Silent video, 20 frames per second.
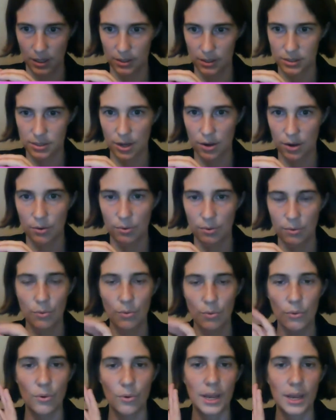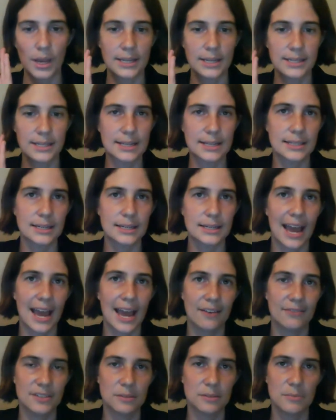So it doesn't
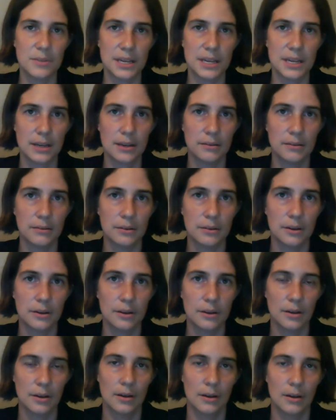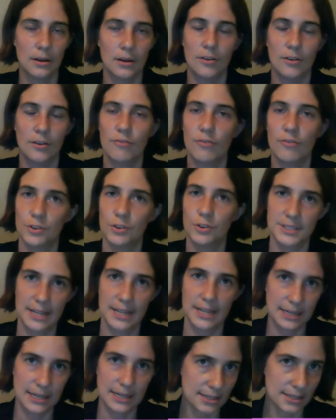have to be full
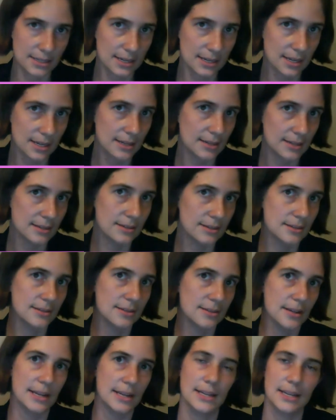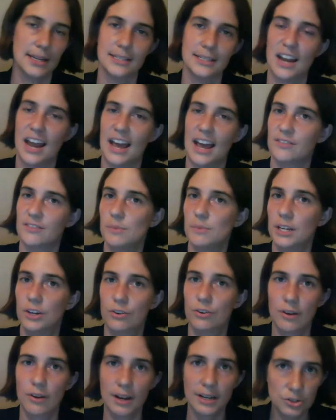sentences, it doesn't have to be
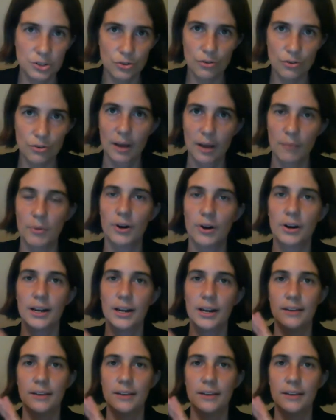correct grammar.